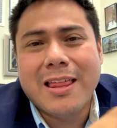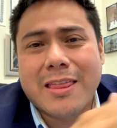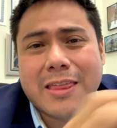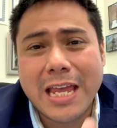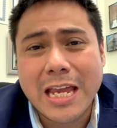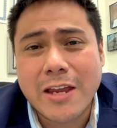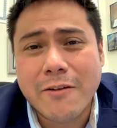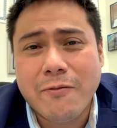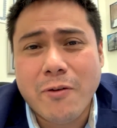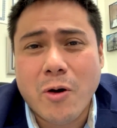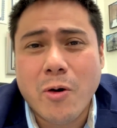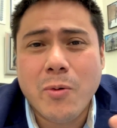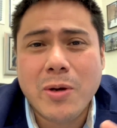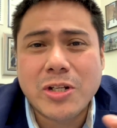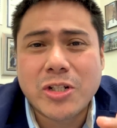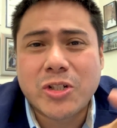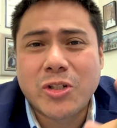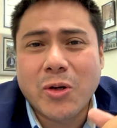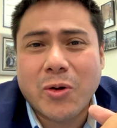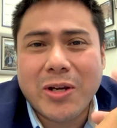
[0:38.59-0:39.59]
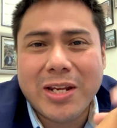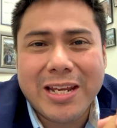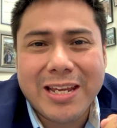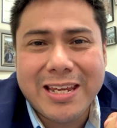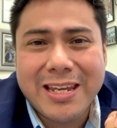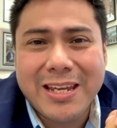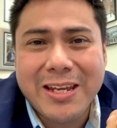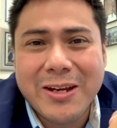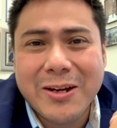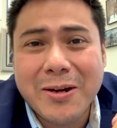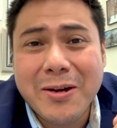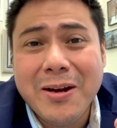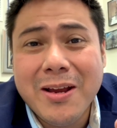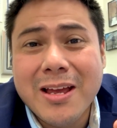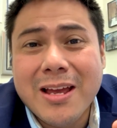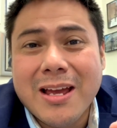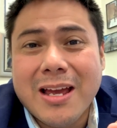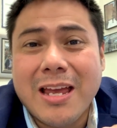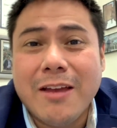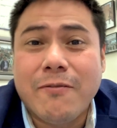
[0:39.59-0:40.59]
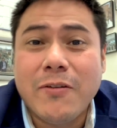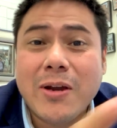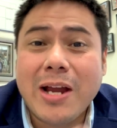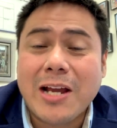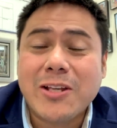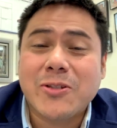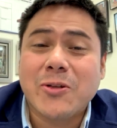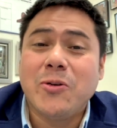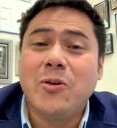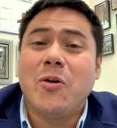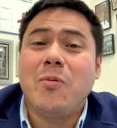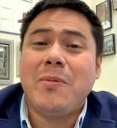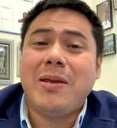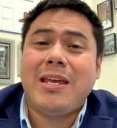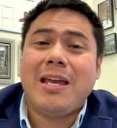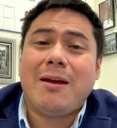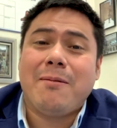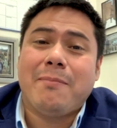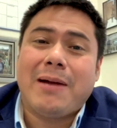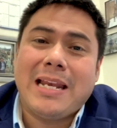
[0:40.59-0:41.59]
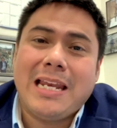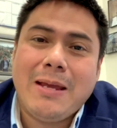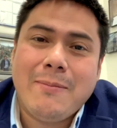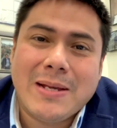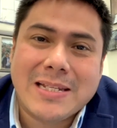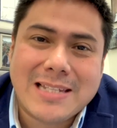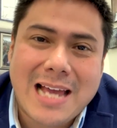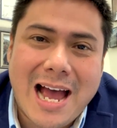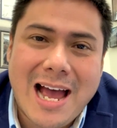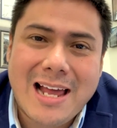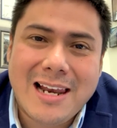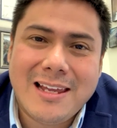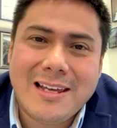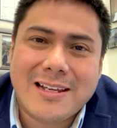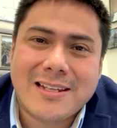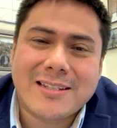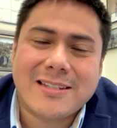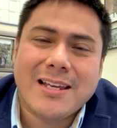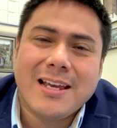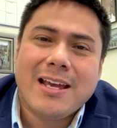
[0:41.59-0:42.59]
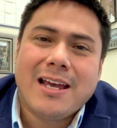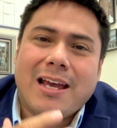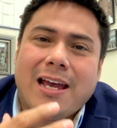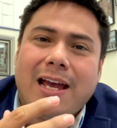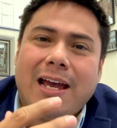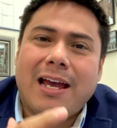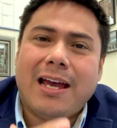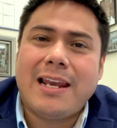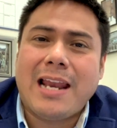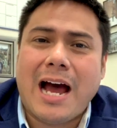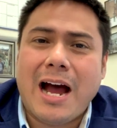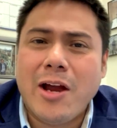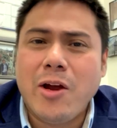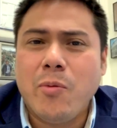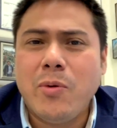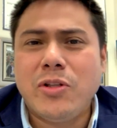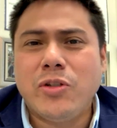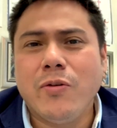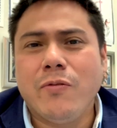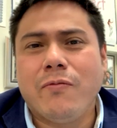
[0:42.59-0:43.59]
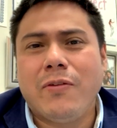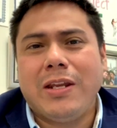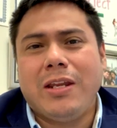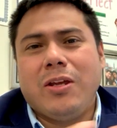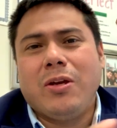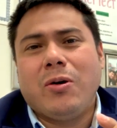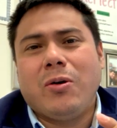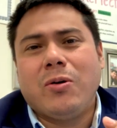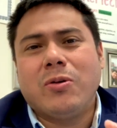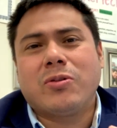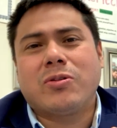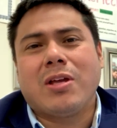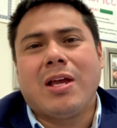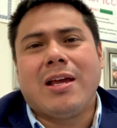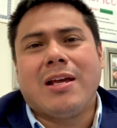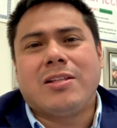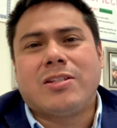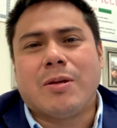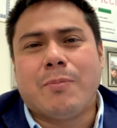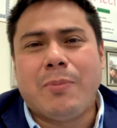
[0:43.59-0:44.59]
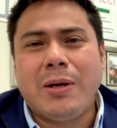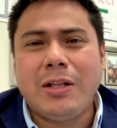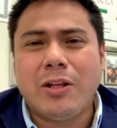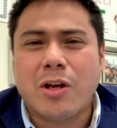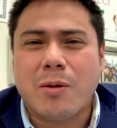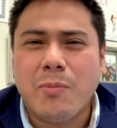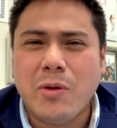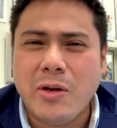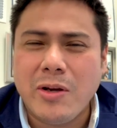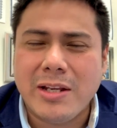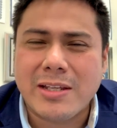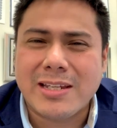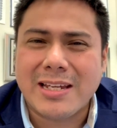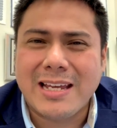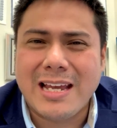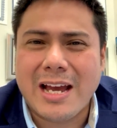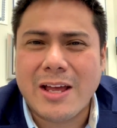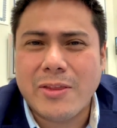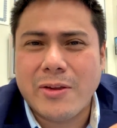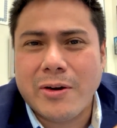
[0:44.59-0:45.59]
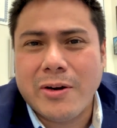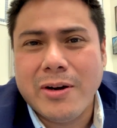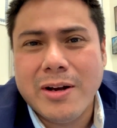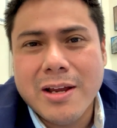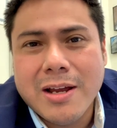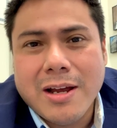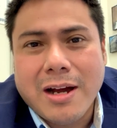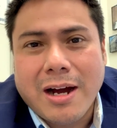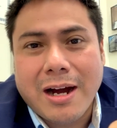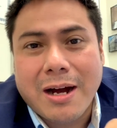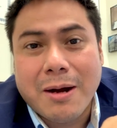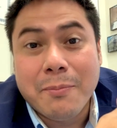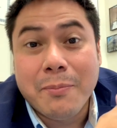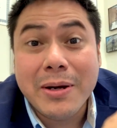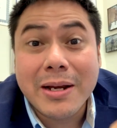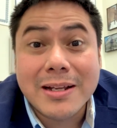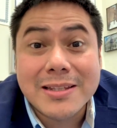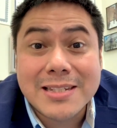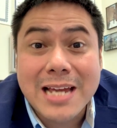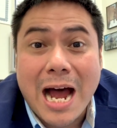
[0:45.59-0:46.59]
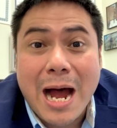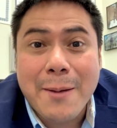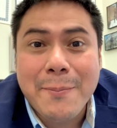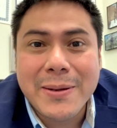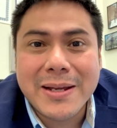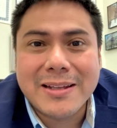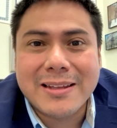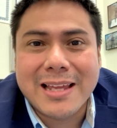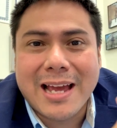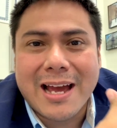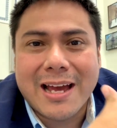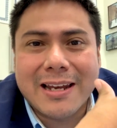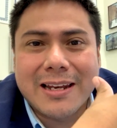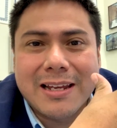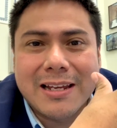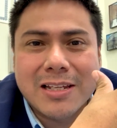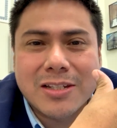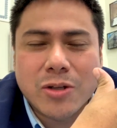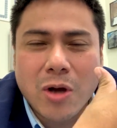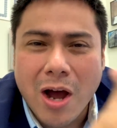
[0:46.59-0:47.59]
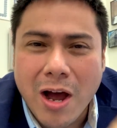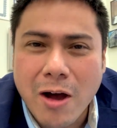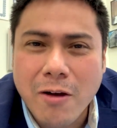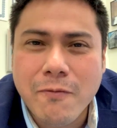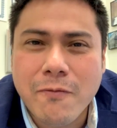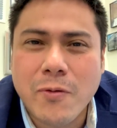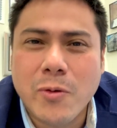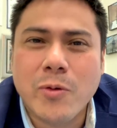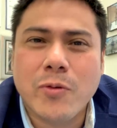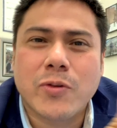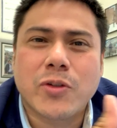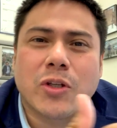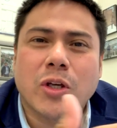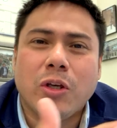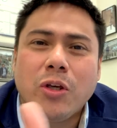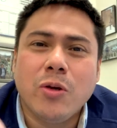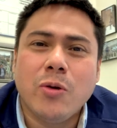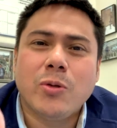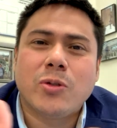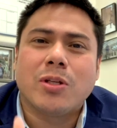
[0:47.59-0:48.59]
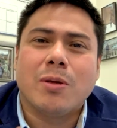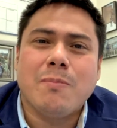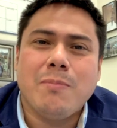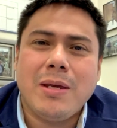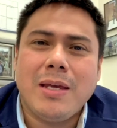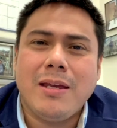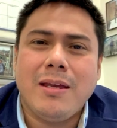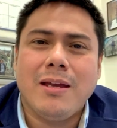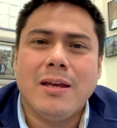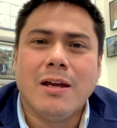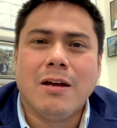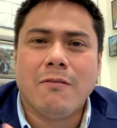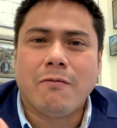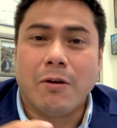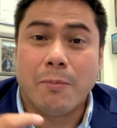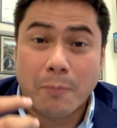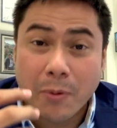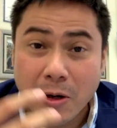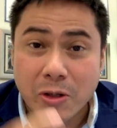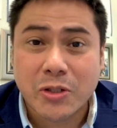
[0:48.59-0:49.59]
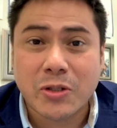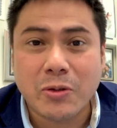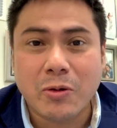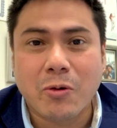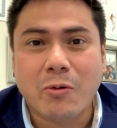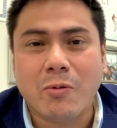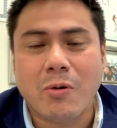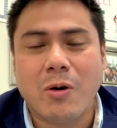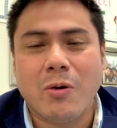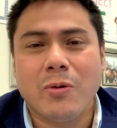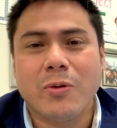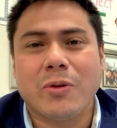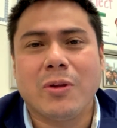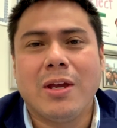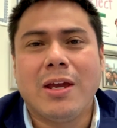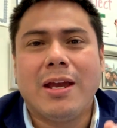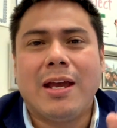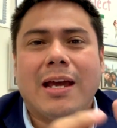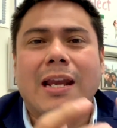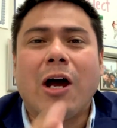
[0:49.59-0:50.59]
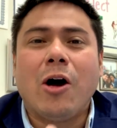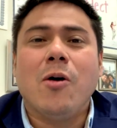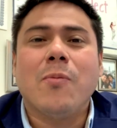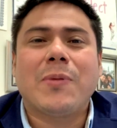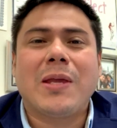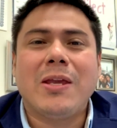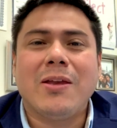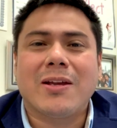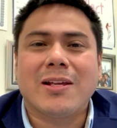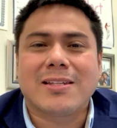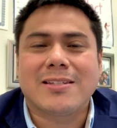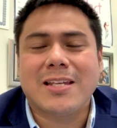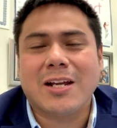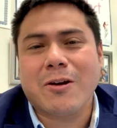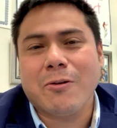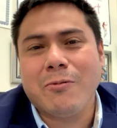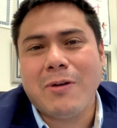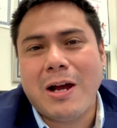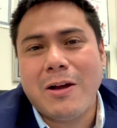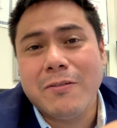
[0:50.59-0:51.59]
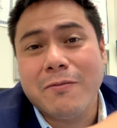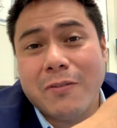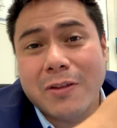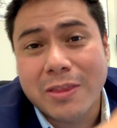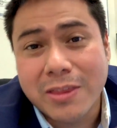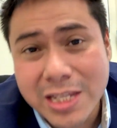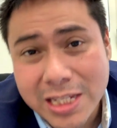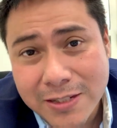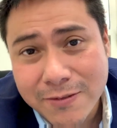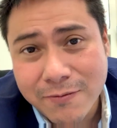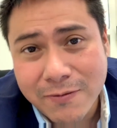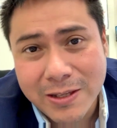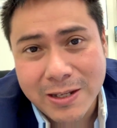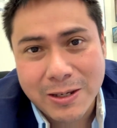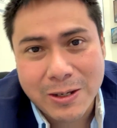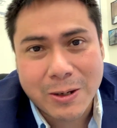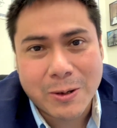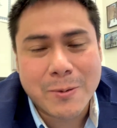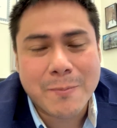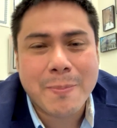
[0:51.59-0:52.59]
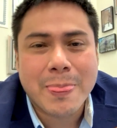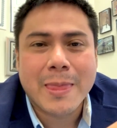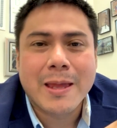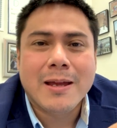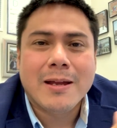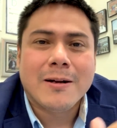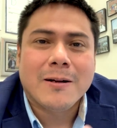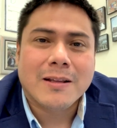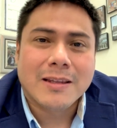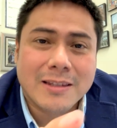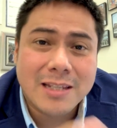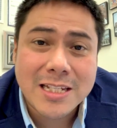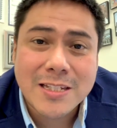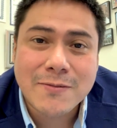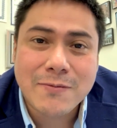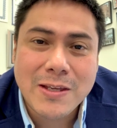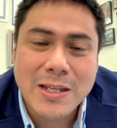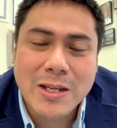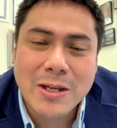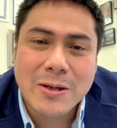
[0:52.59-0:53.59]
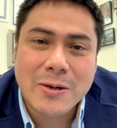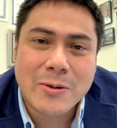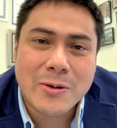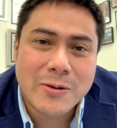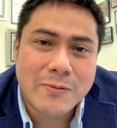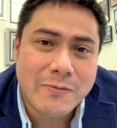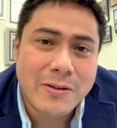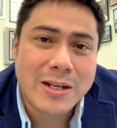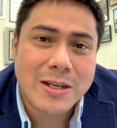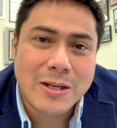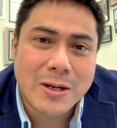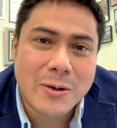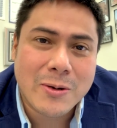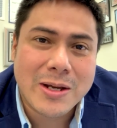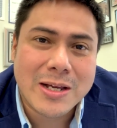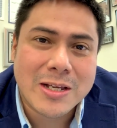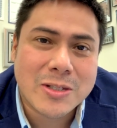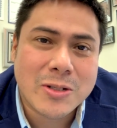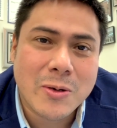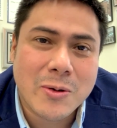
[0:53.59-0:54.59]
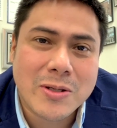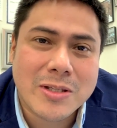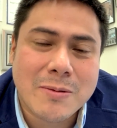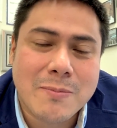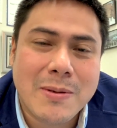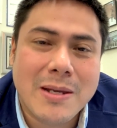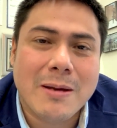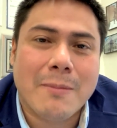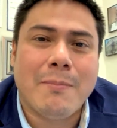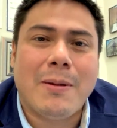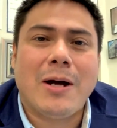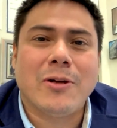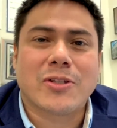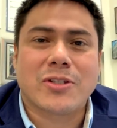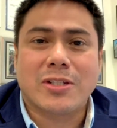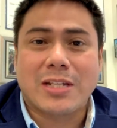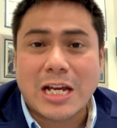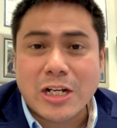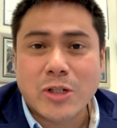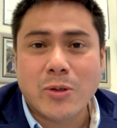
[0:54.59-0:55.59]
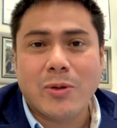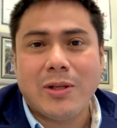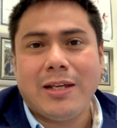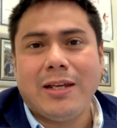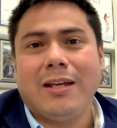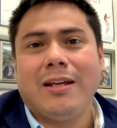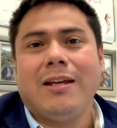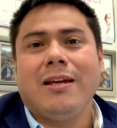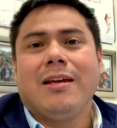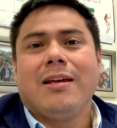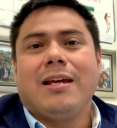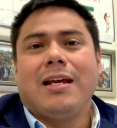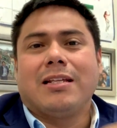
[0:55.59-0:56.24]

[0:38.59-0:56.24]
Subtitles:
Thank you for always joining here. If you guys don't know me yet, my name is Alex, and I always do videos to bring the community together, bring a topic that is helpful to you, to me, for personal growth, and I hope that you can stick around for this video. This video is going to be about scheduling.